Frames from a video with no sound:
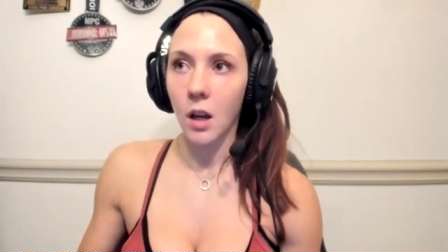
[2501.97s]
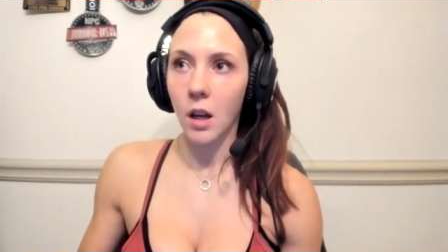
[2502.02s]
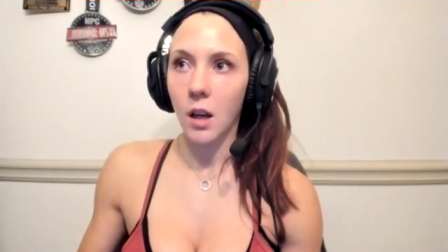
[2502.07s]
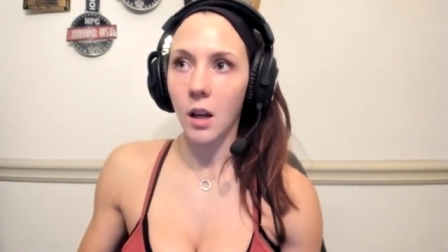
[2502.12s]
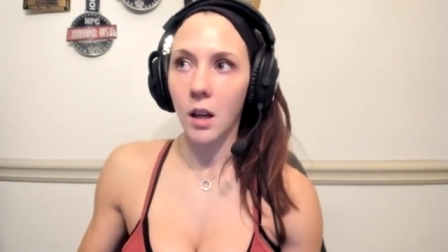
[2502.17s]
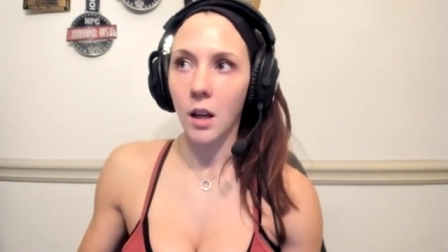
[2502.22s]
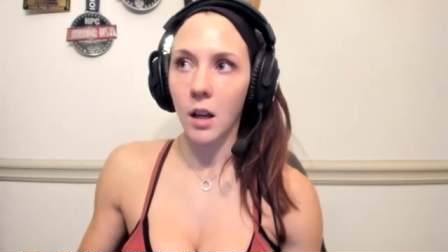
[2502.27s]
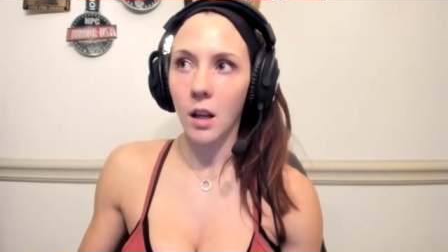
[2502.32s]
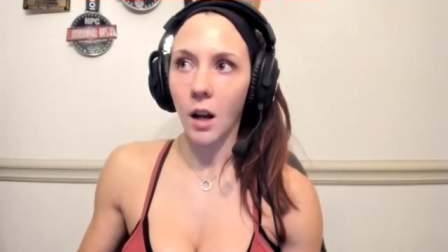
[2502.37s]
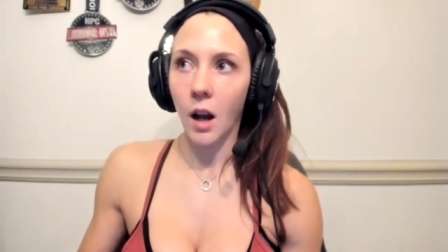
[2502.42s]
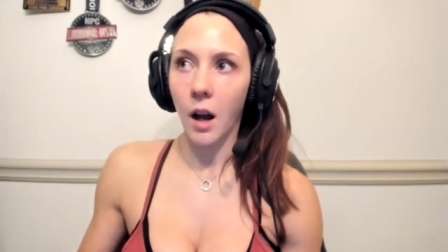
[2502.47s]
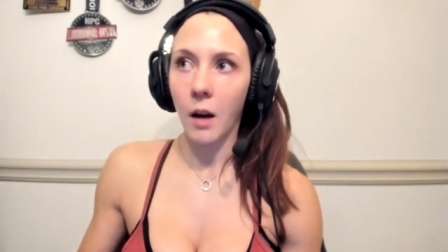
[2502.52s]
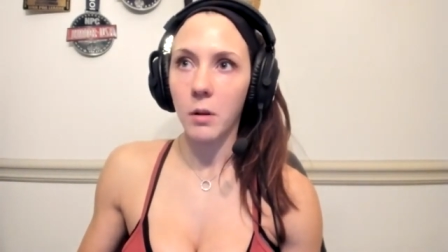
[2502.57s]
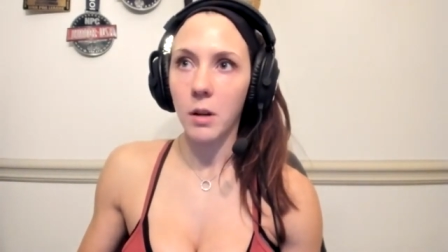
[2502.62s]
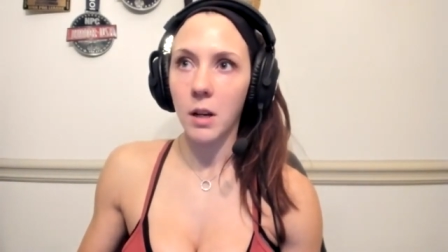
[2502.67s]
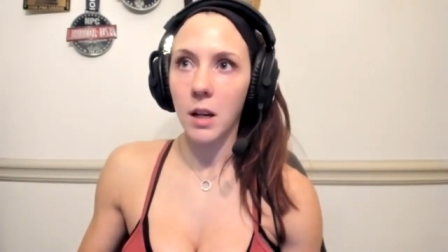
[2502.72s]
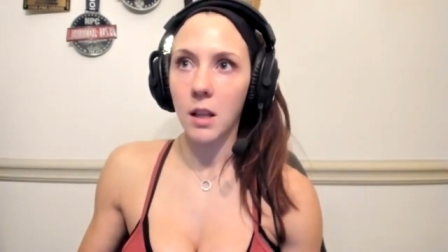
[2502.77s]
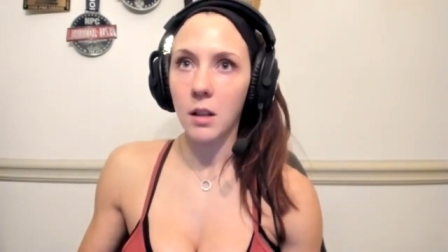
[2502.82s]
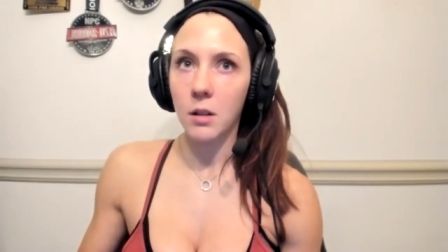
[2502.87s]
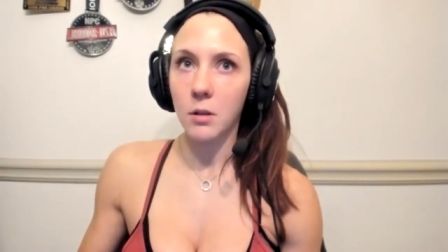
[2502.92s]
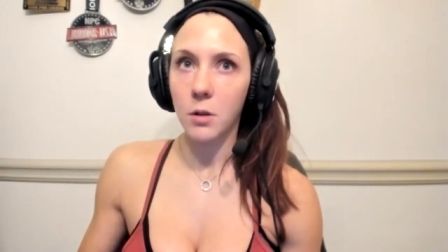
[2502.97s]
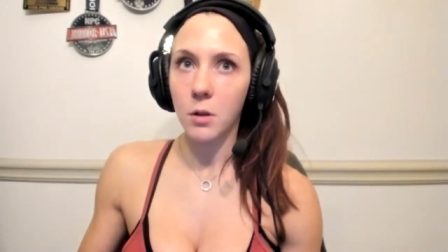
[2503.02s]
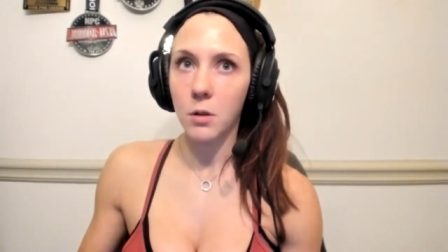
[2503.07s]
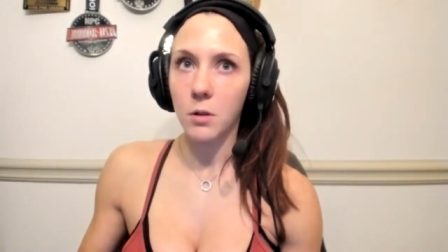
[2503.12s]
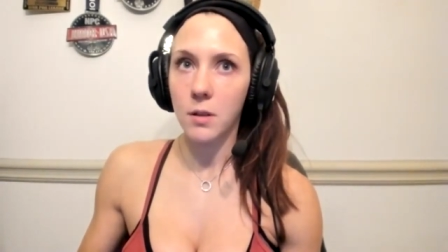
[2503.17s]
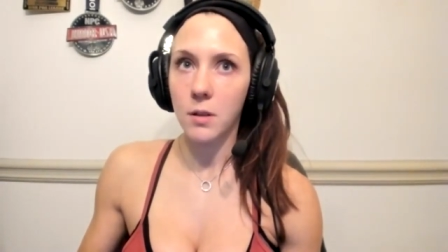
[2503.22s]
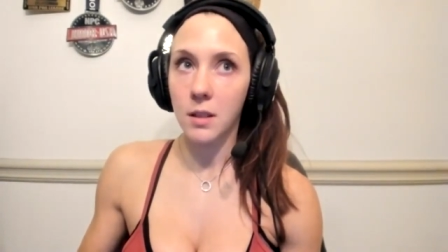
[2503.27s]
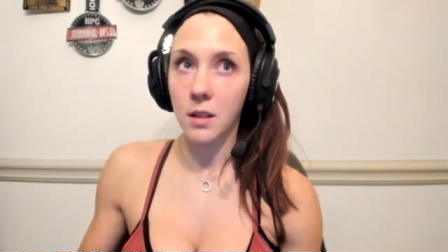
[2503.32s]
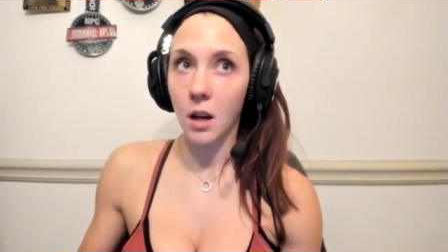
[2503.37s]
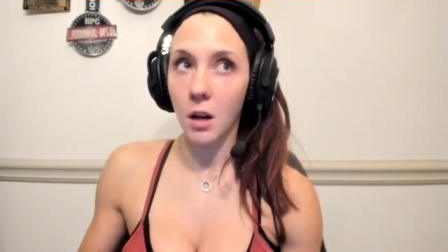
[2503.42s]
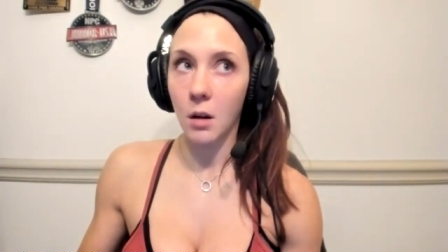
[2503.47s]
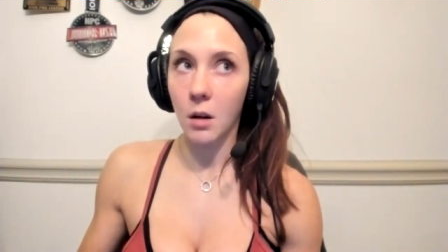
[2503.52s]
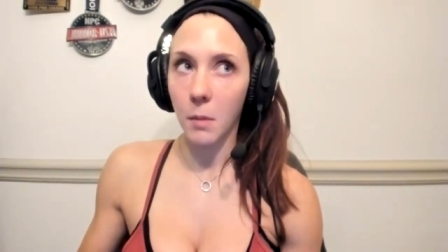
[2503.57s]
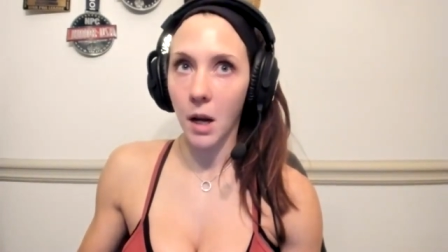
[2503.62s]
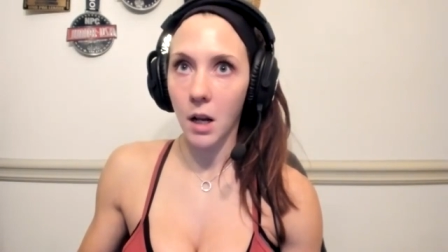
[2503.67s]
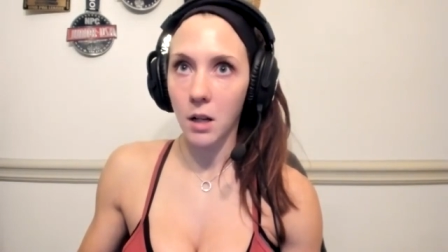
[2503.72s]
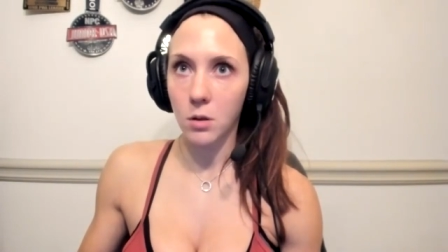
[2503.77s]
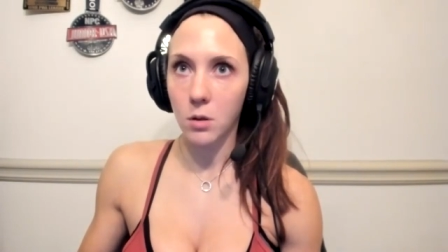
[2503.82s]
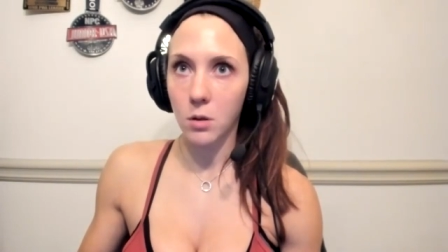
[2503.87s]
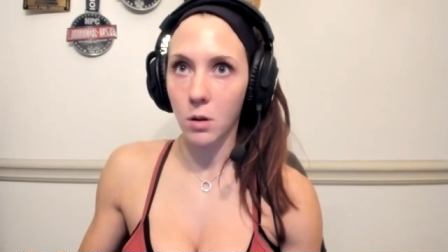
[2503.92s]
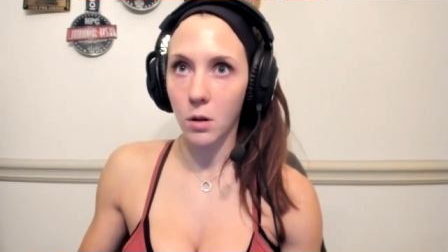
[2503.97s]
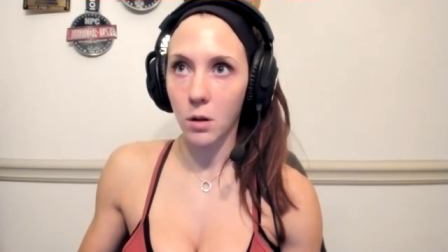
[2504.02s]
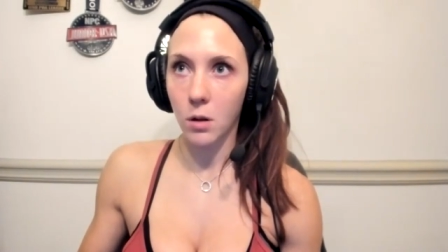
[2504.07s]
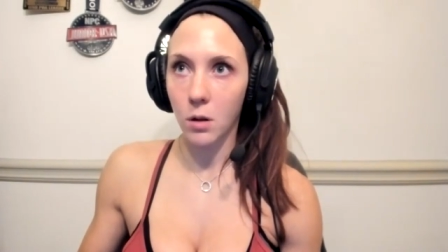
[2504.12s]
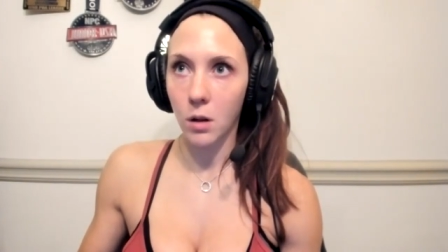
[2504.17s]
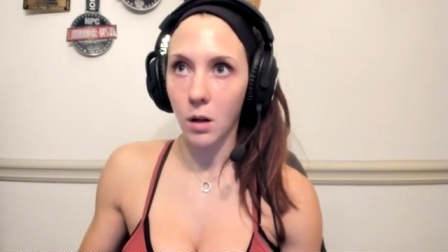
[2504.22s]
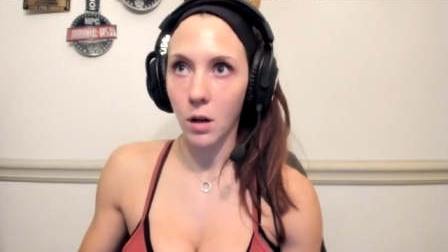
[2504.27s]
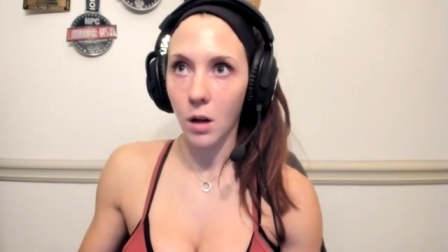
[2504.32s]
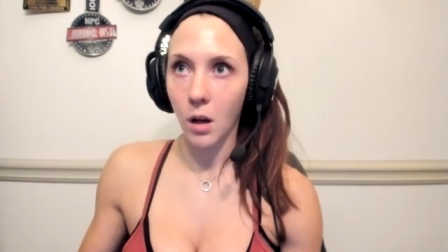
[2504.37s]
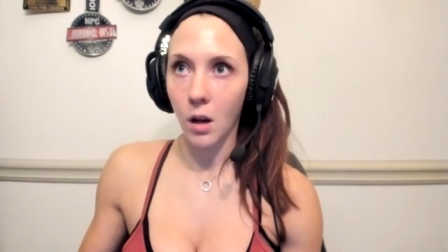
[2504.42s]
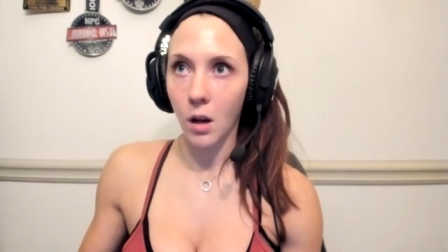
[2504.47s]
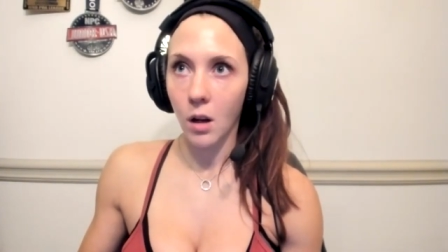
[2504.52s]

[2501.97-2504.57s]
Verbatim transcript: and I would either do stairmaster